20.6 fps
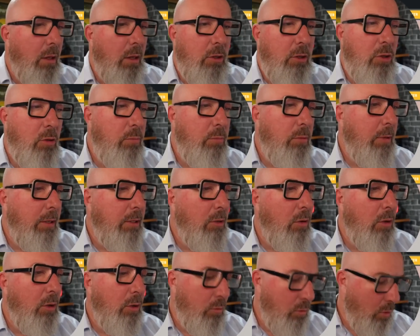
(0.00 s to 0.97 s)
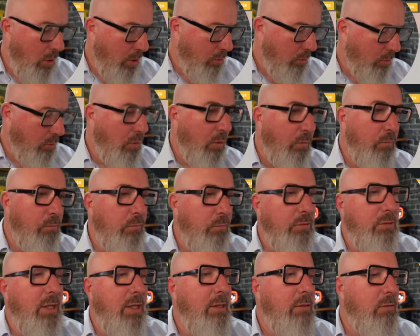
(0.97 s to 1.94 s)
Could be make a quite good
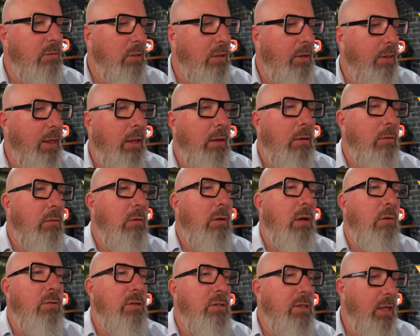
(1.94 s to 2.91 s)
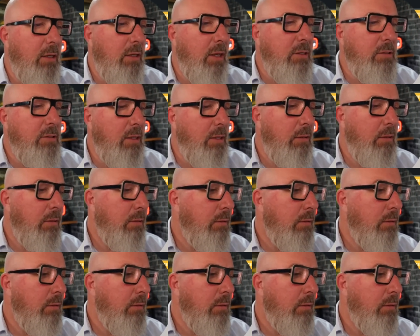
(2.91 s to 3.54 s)
conference centre or something like that. Lovely staircase there.